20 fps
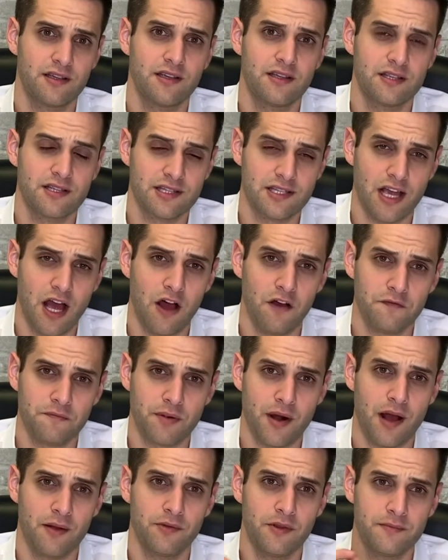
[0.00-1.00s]
solve
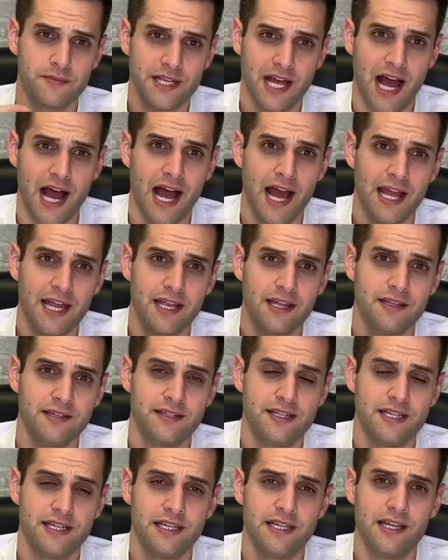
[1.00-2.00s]
problems, I
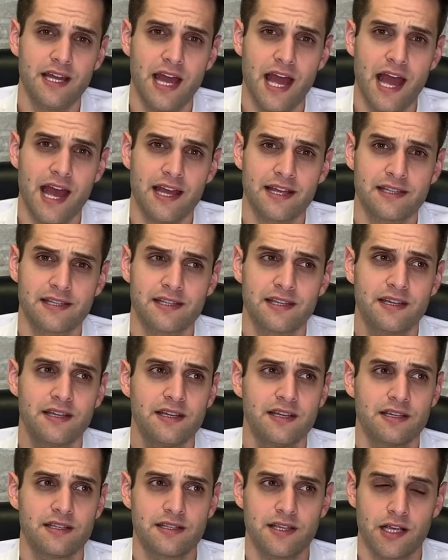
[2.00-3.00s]
D S
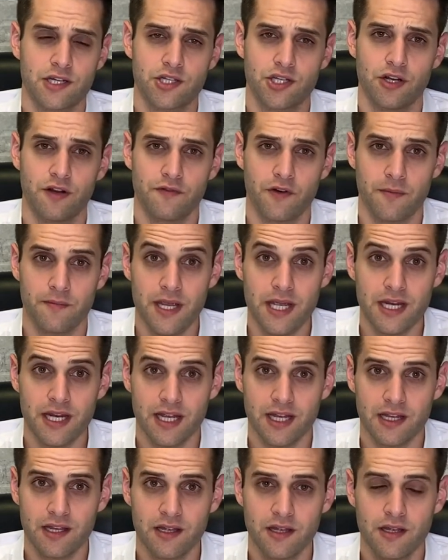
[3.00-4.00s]
section of our
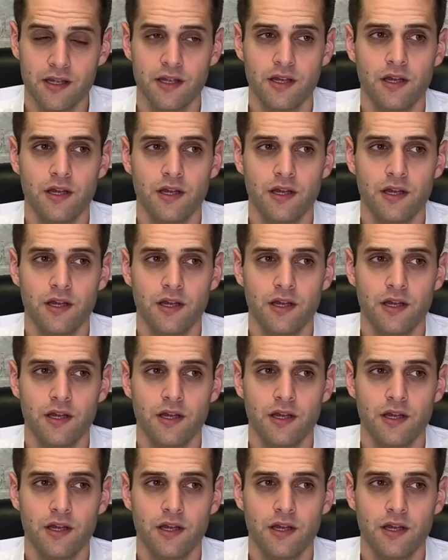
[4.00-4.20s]
meeting,